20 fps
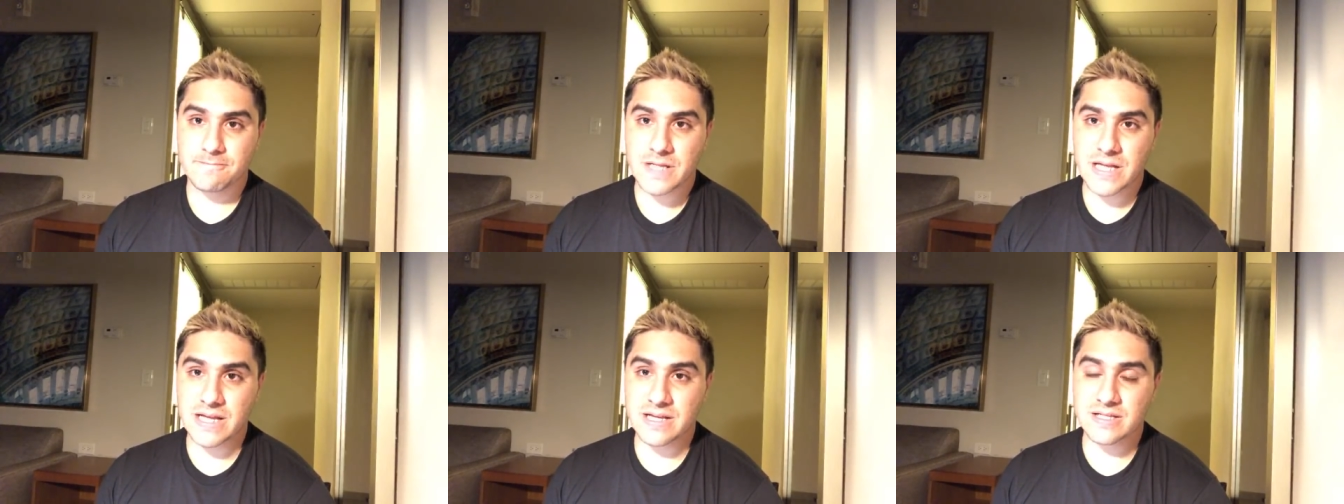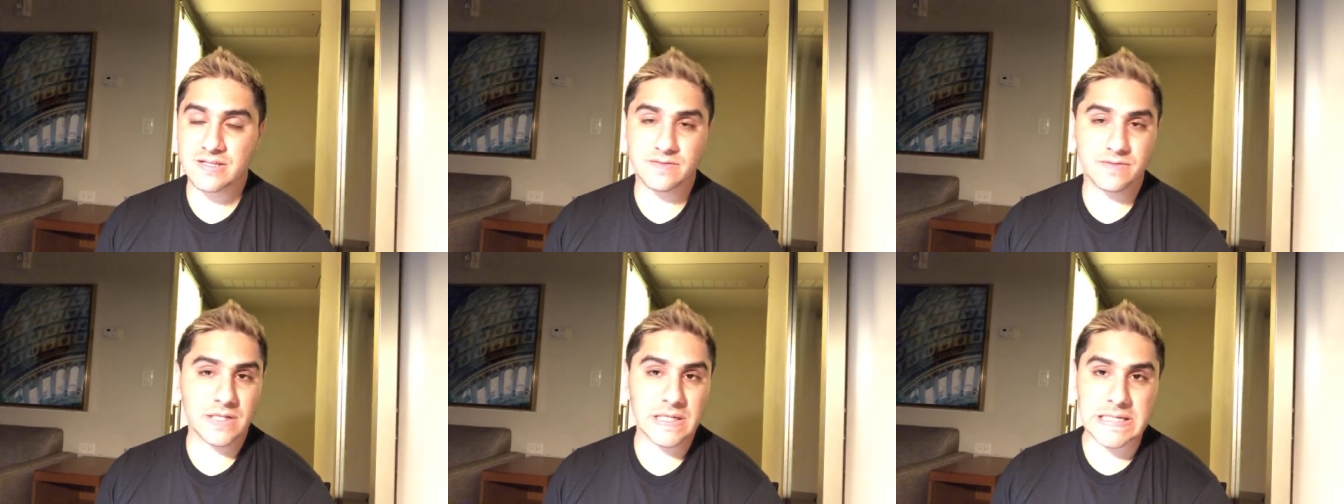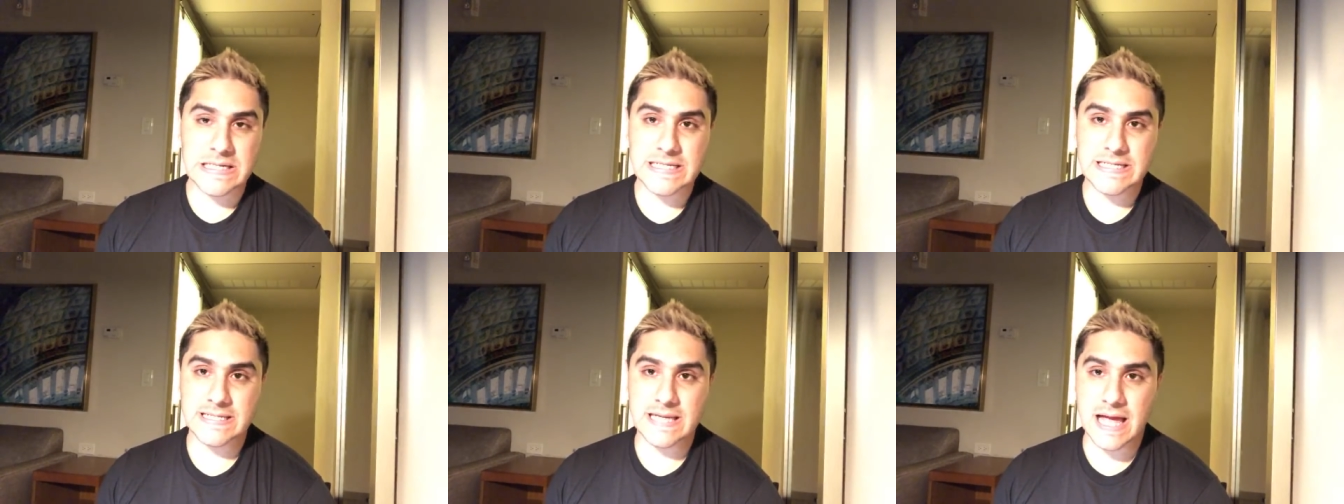And it's
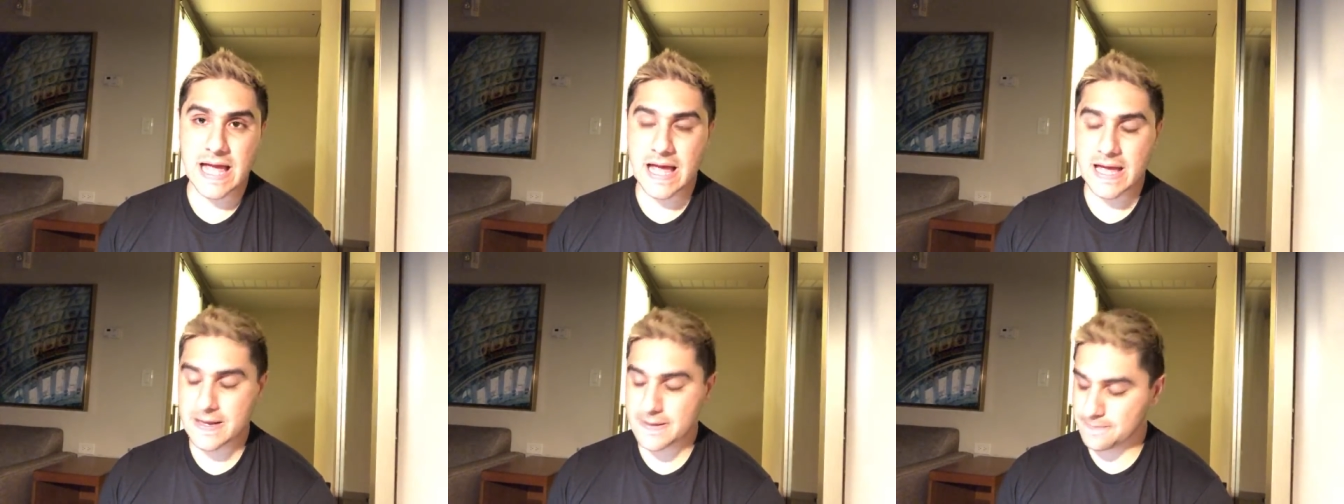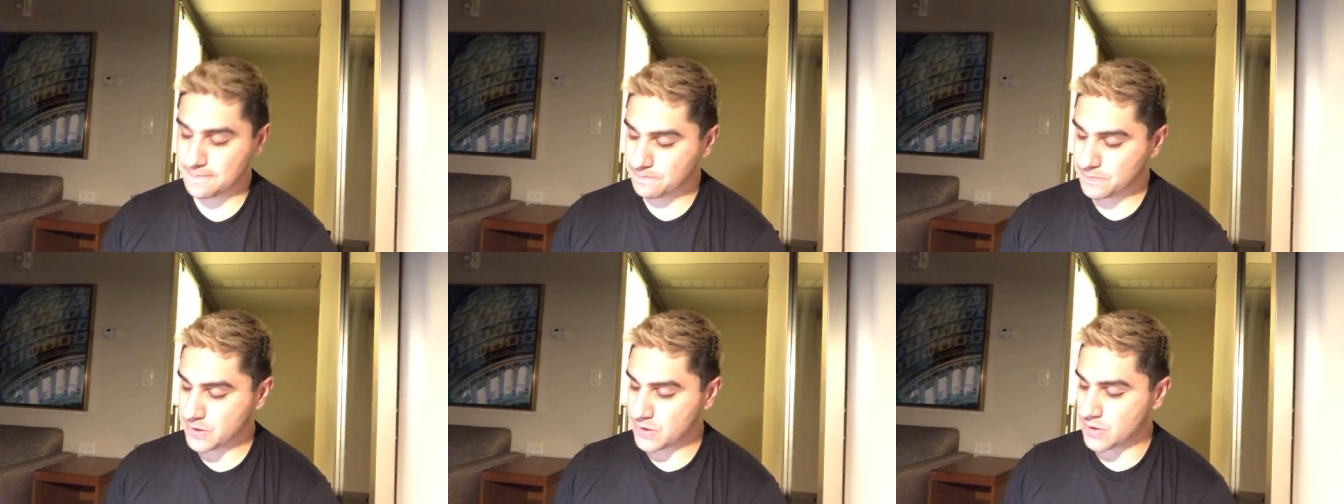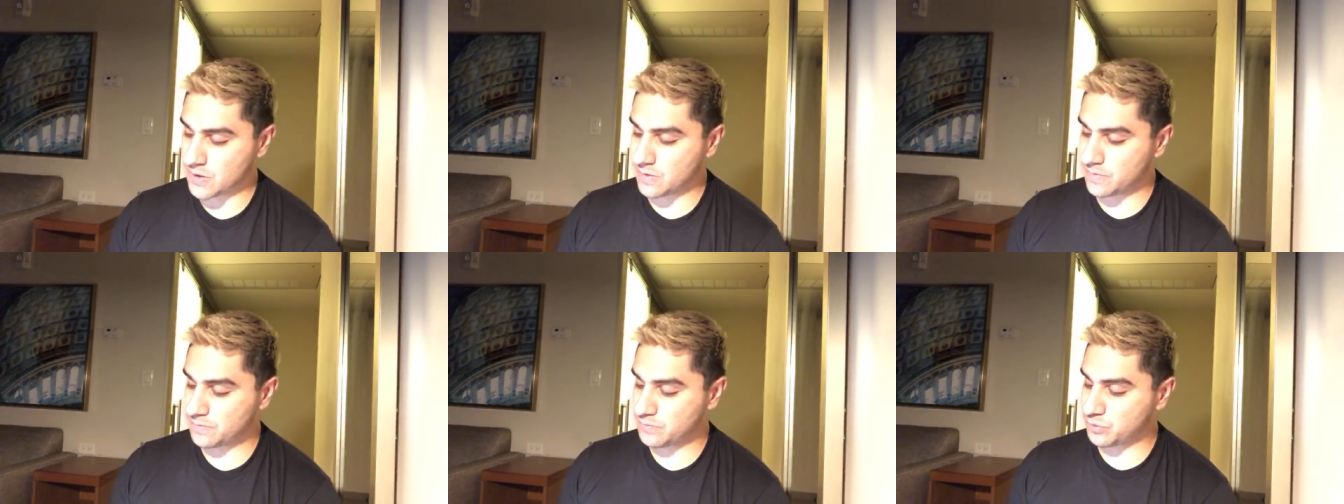very sad.
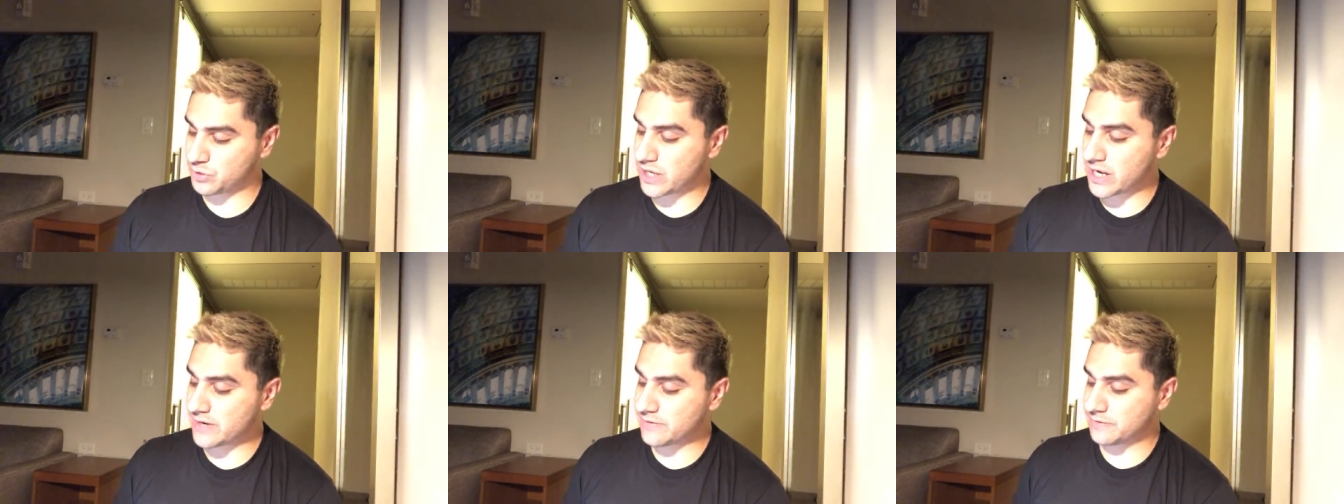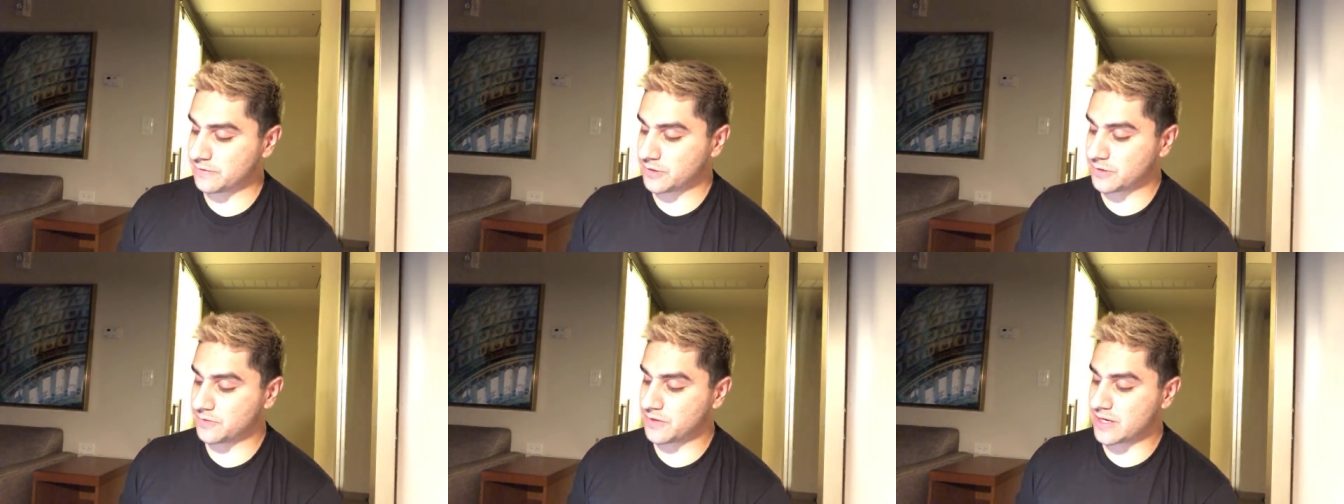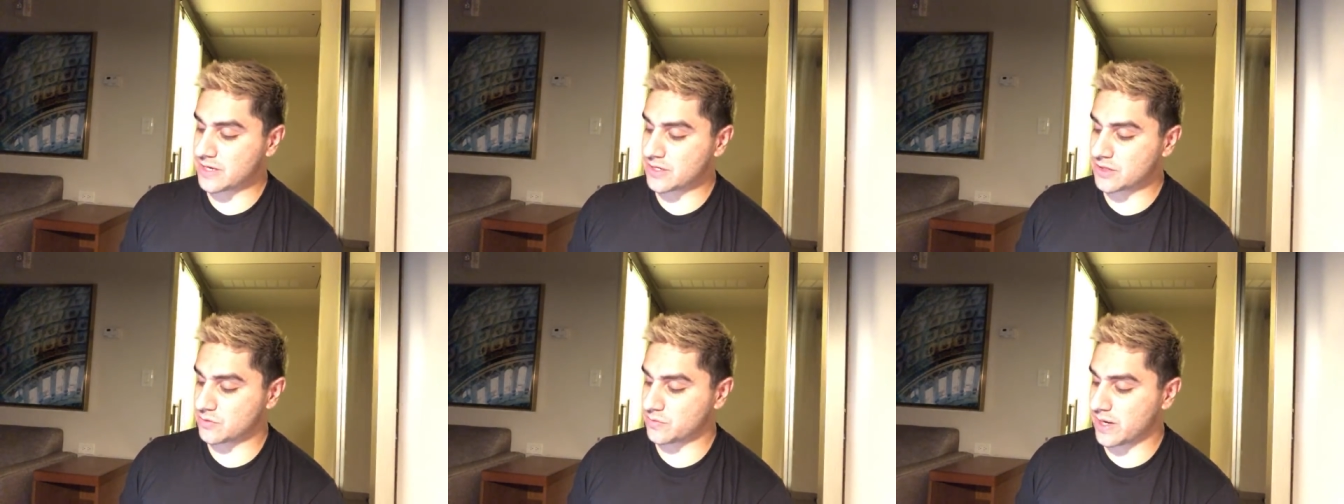Pray for
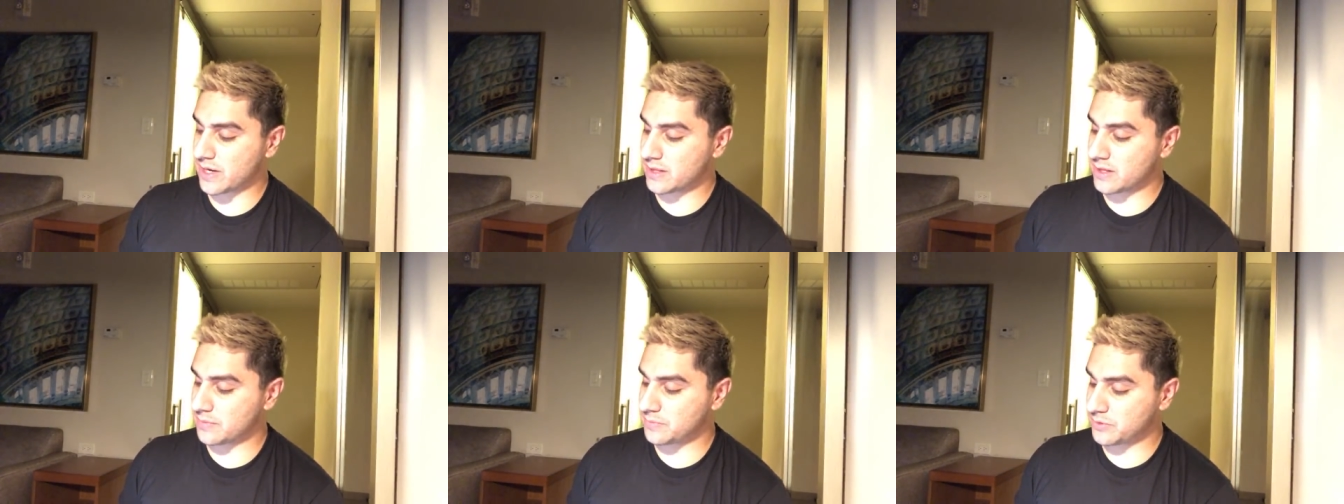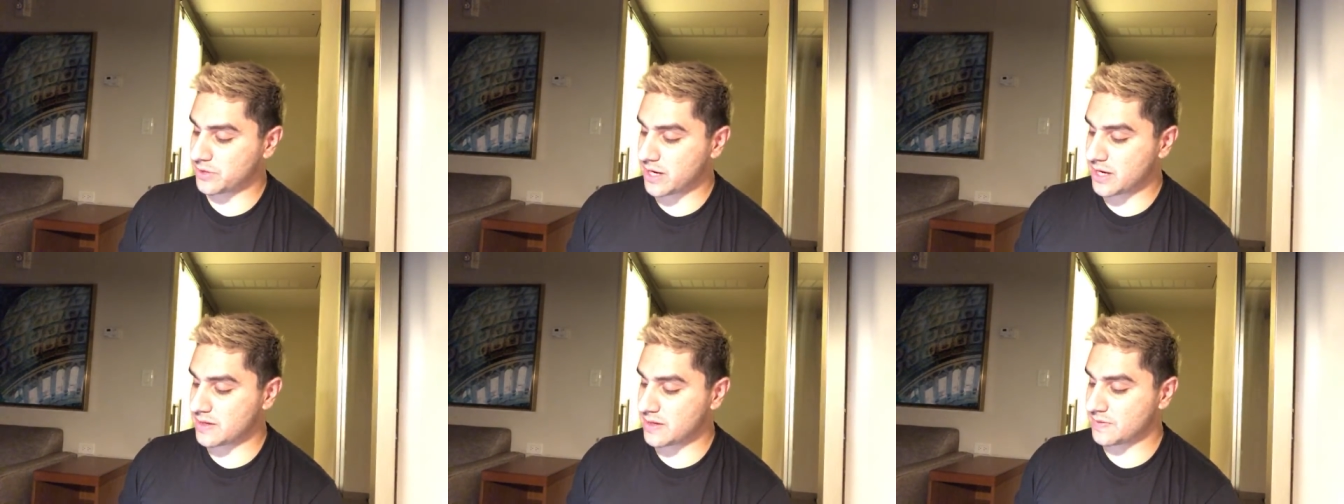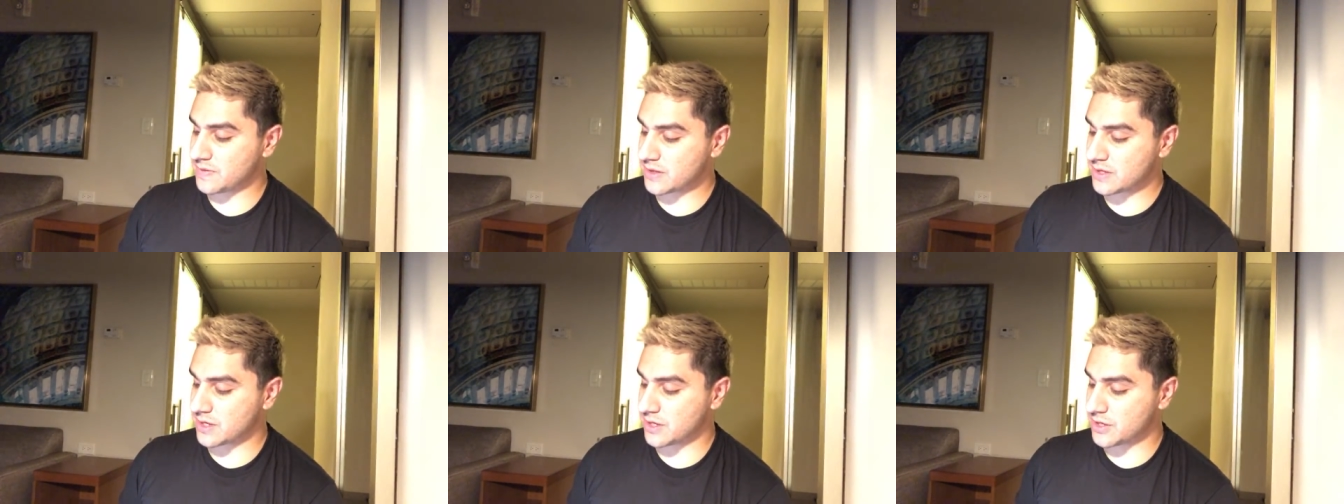Venezuela. Pray
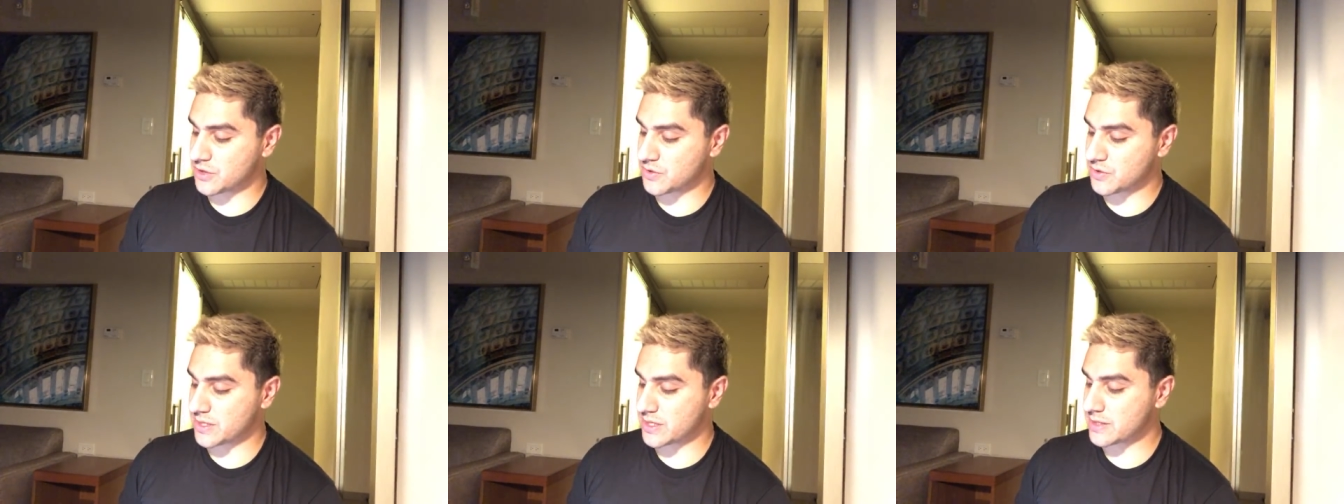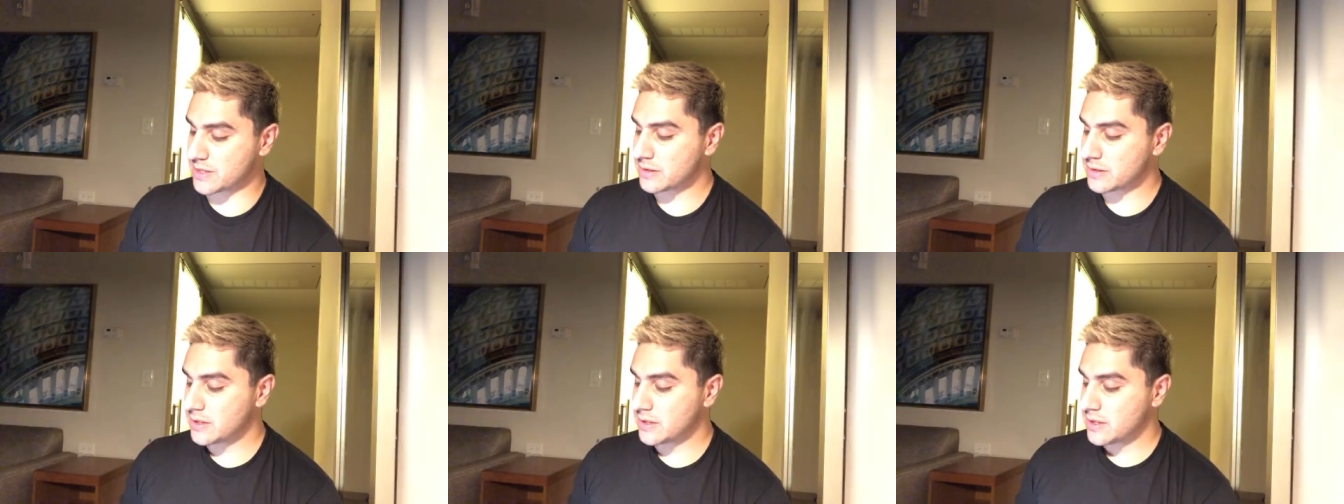that the country,